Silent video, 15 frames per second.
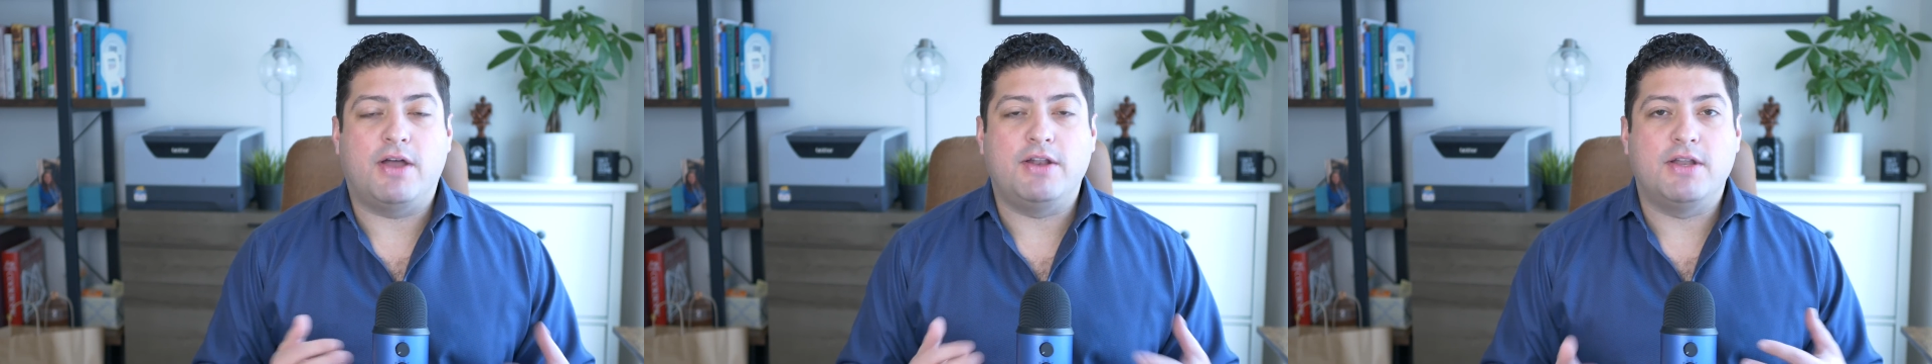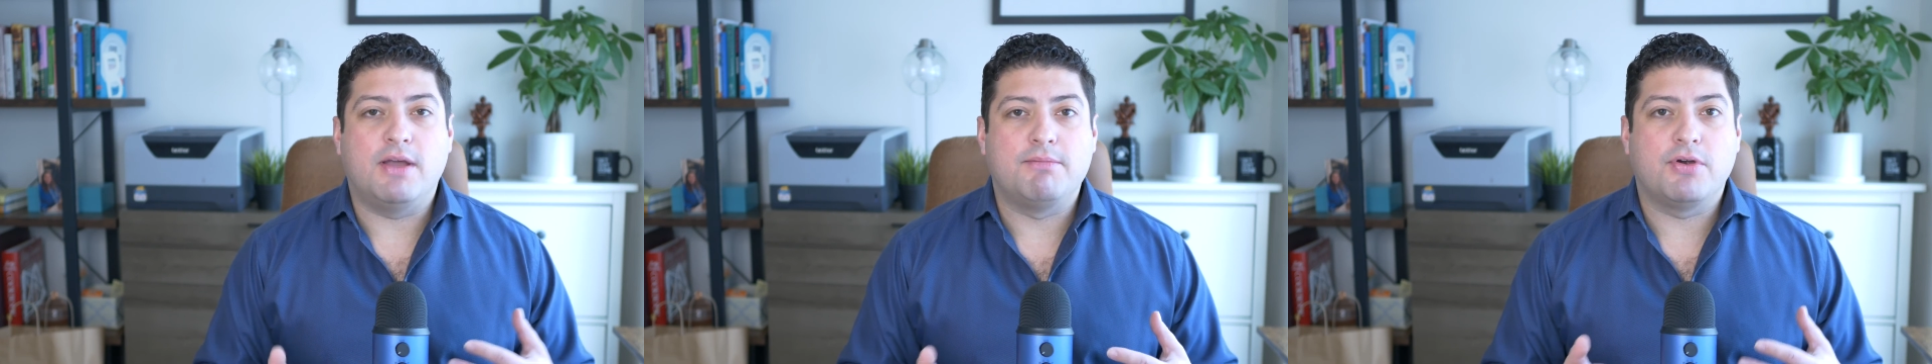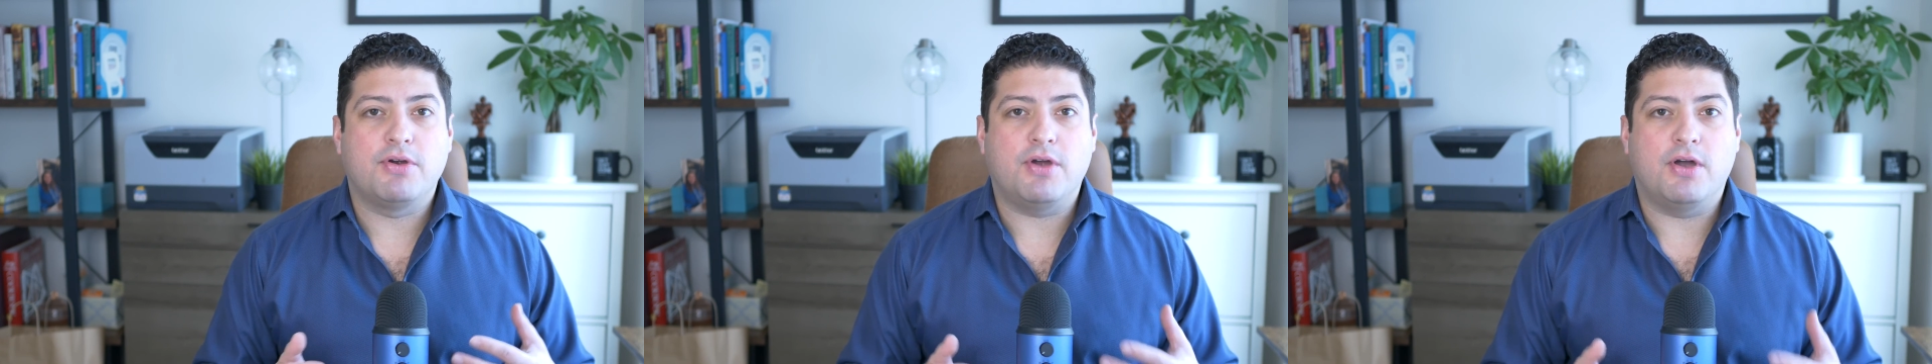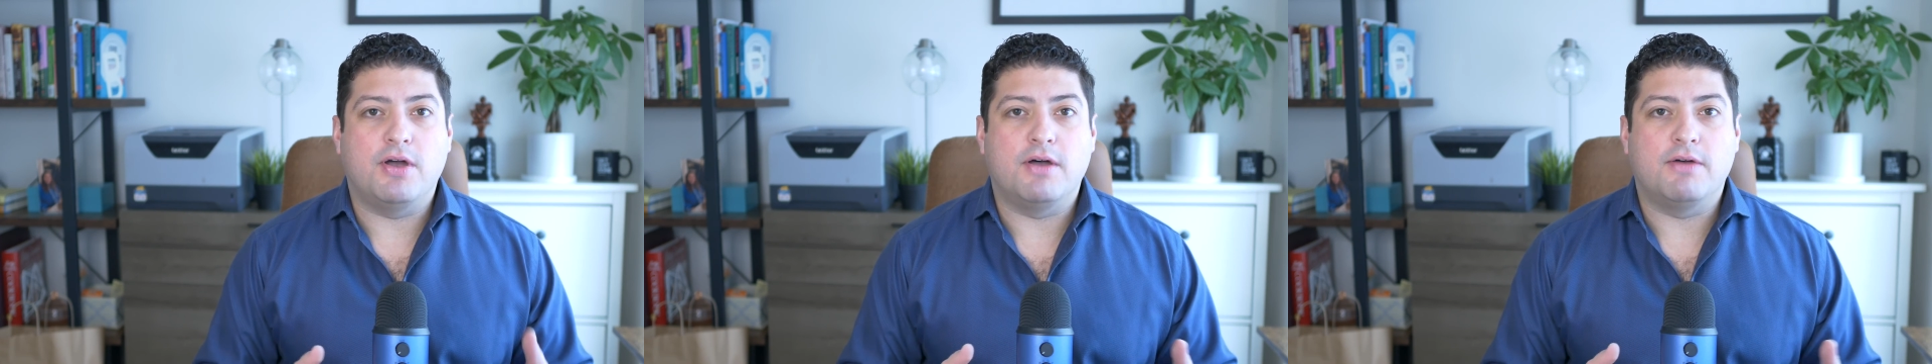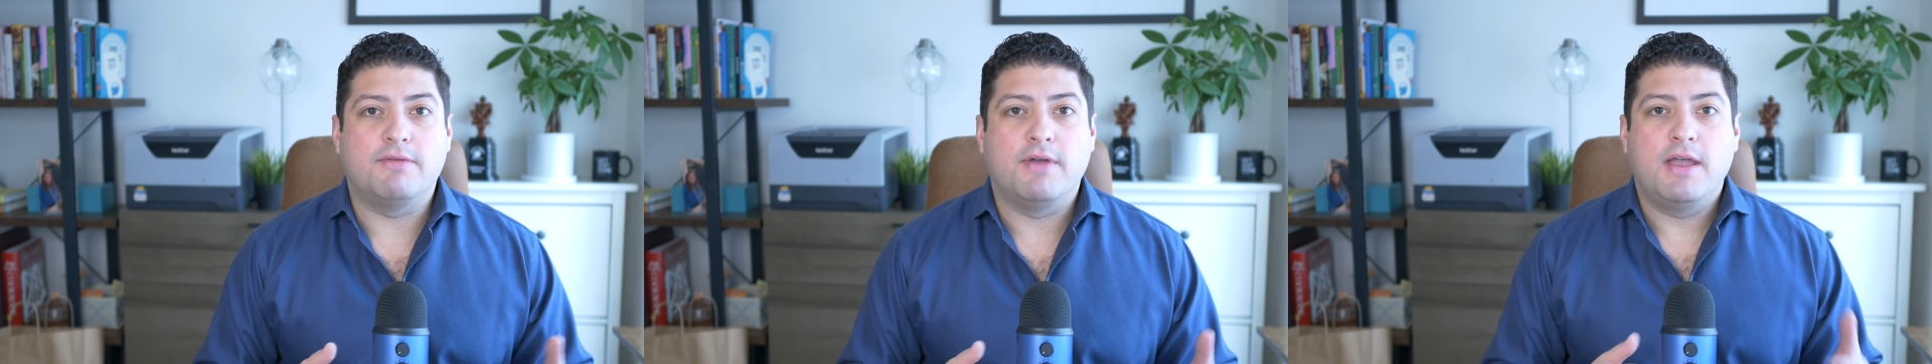a number
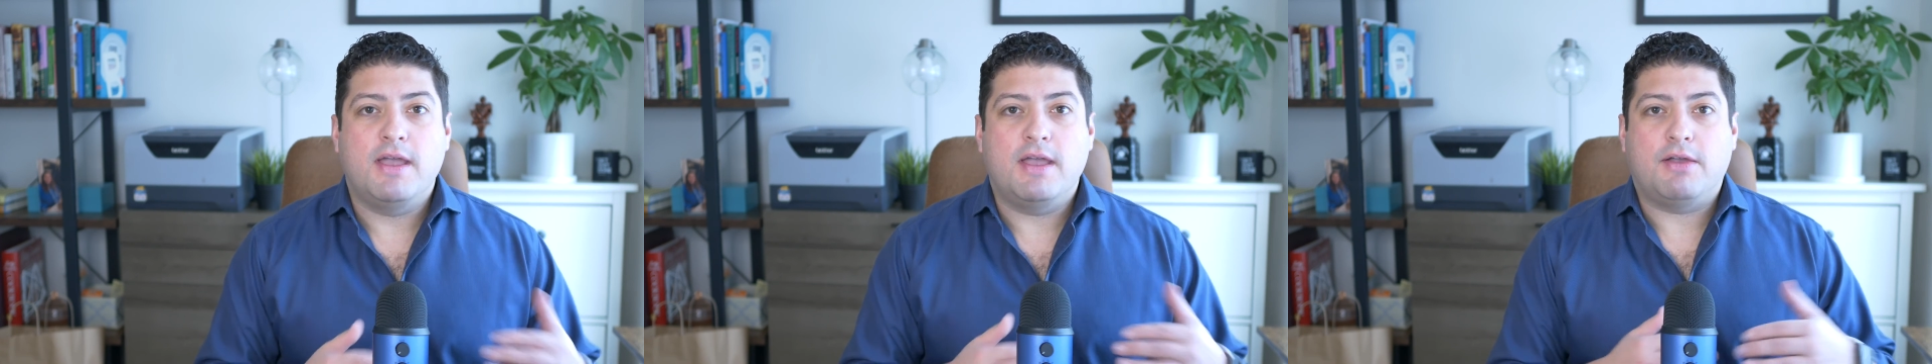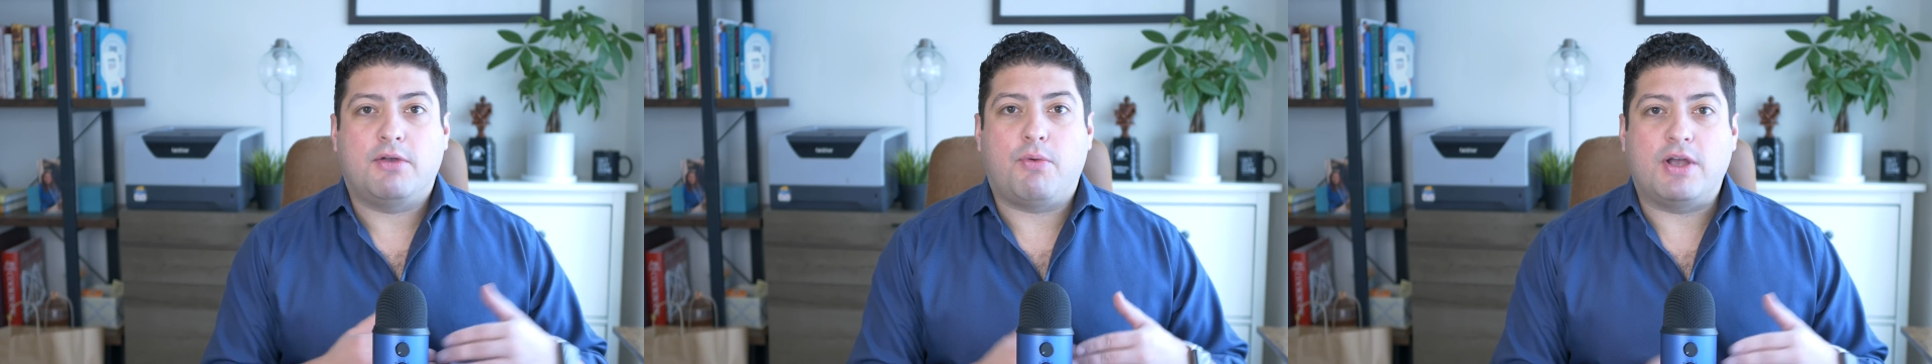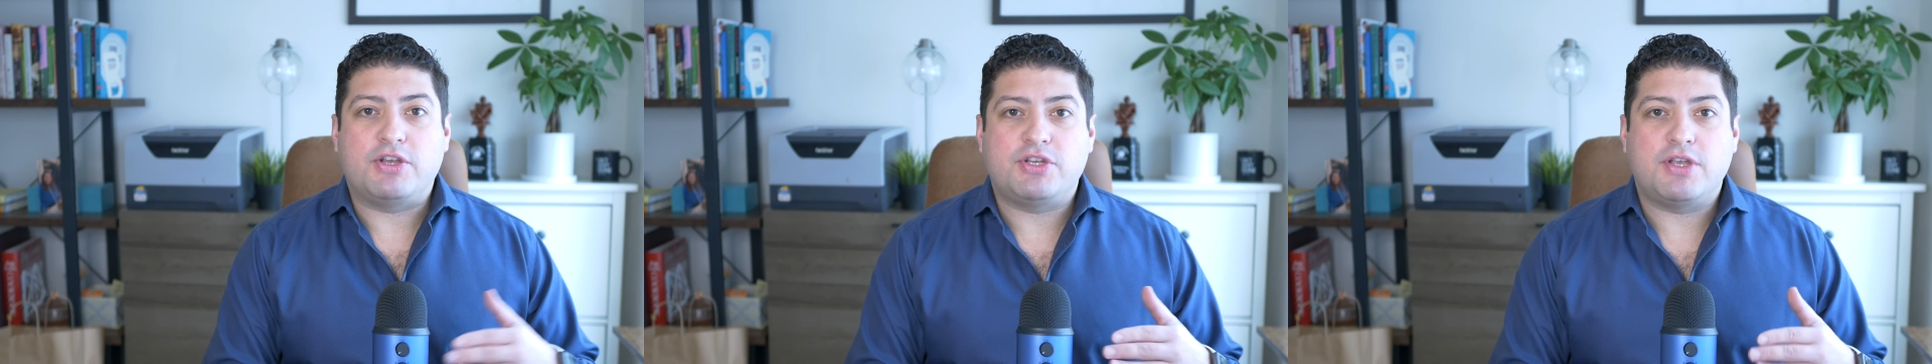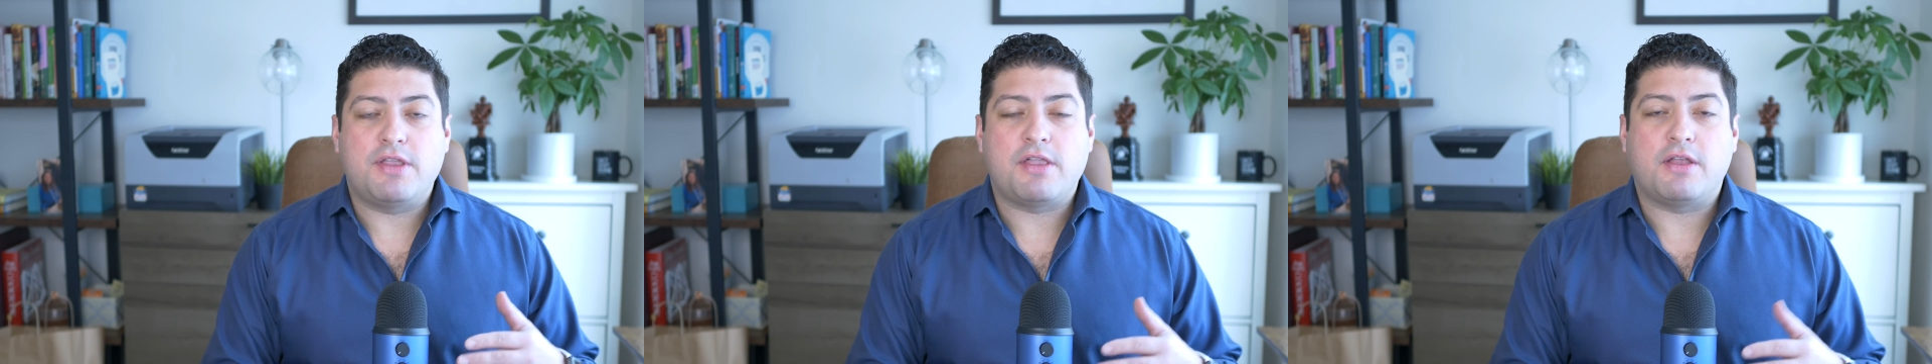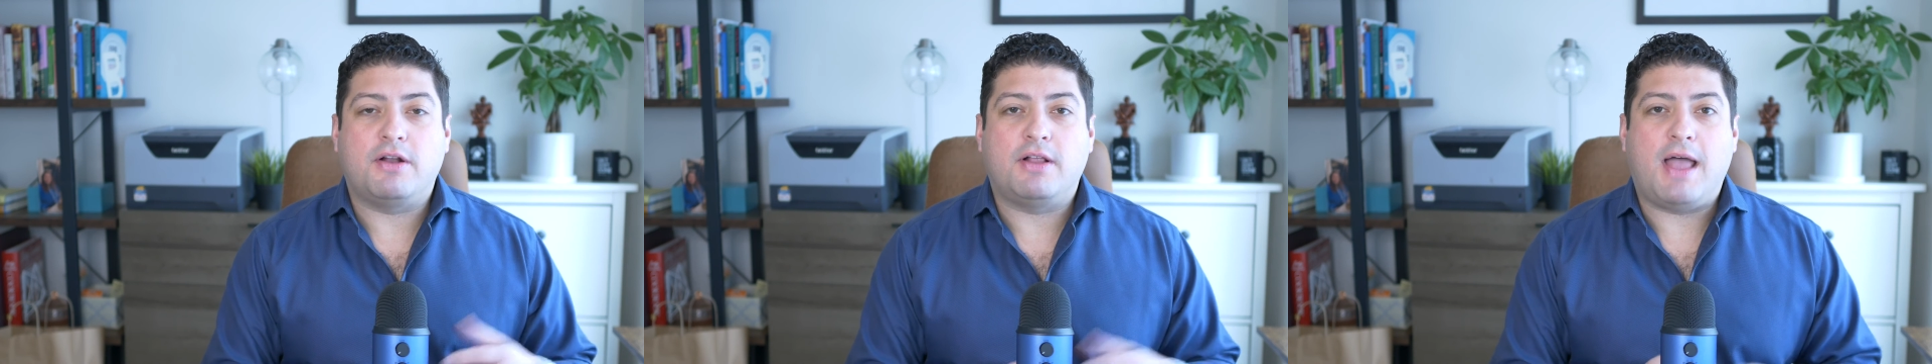of
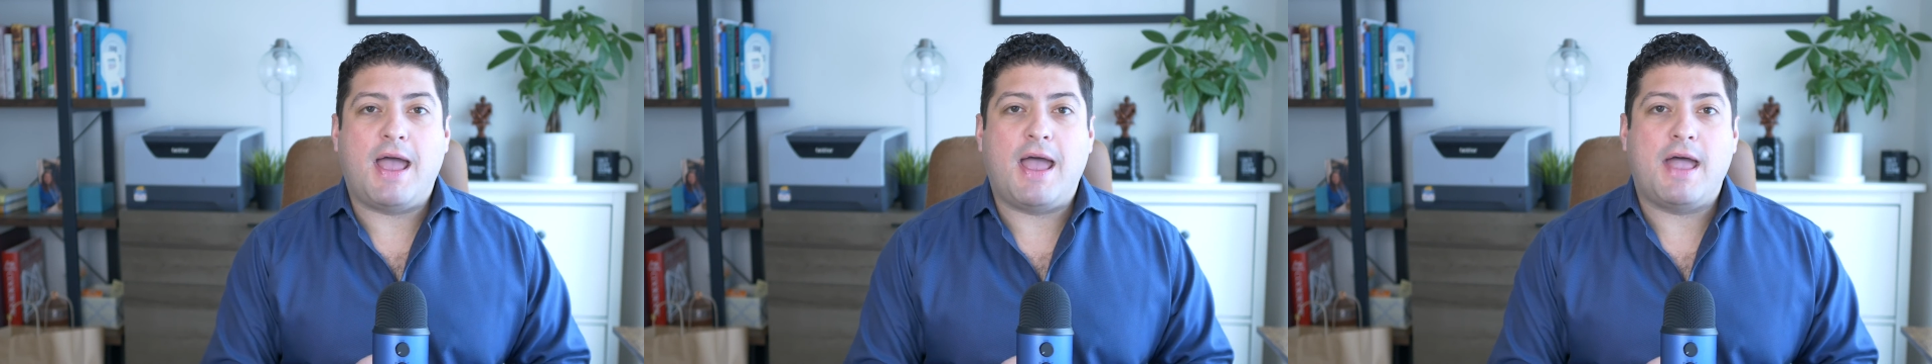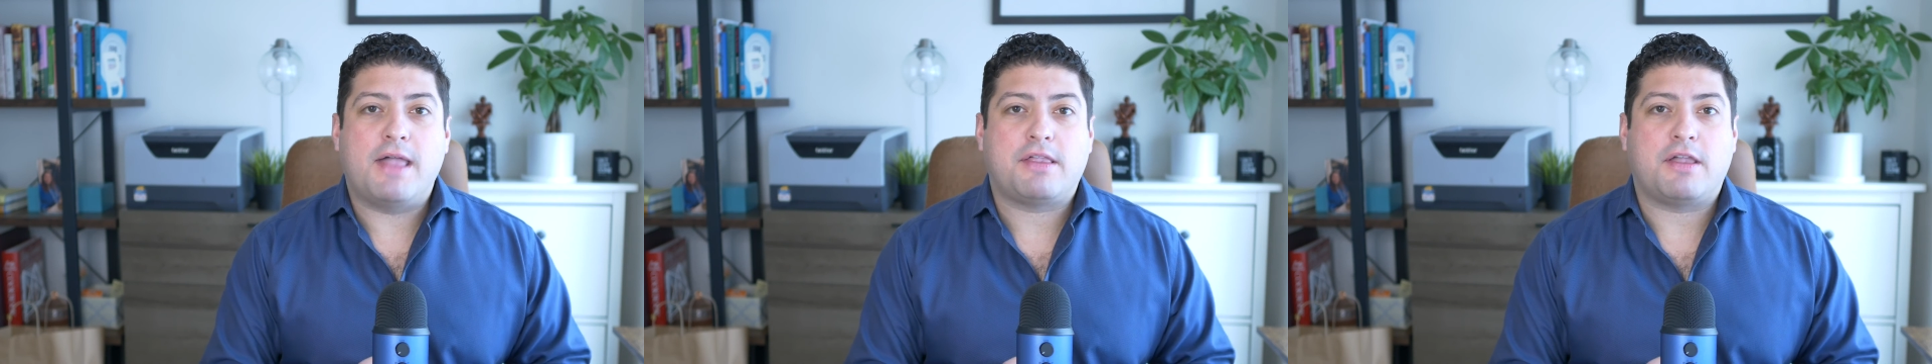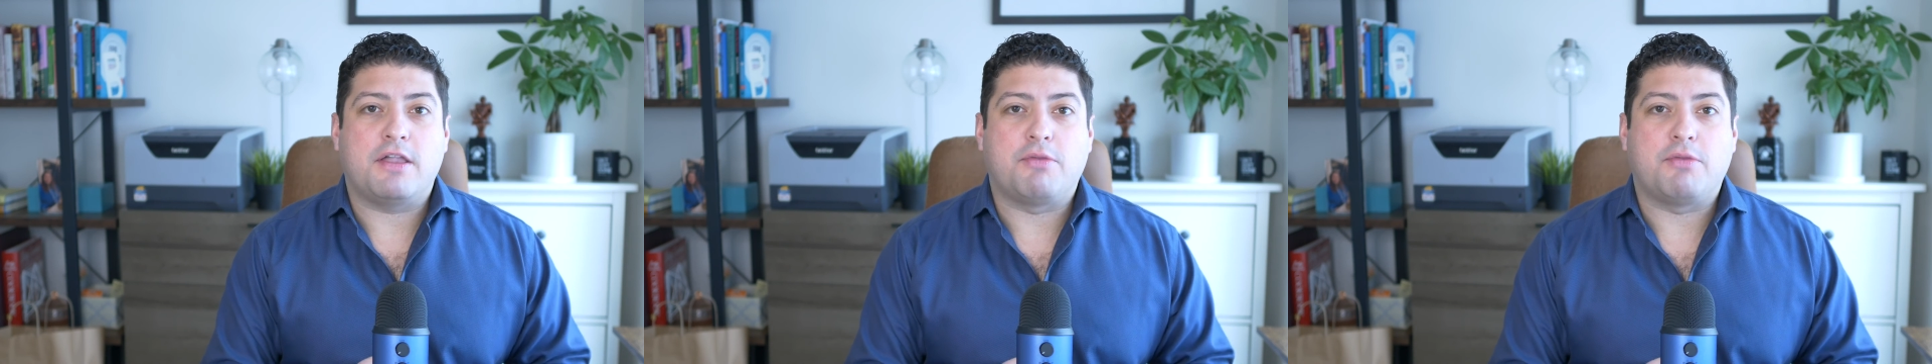questions that I'll ask,